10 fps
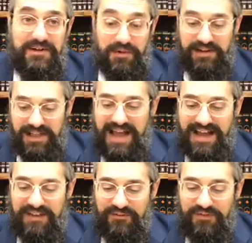where your
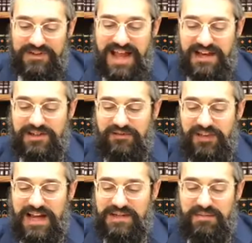life is actually
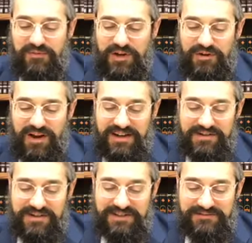flashing before your
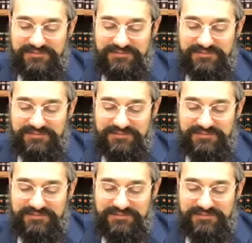eyes?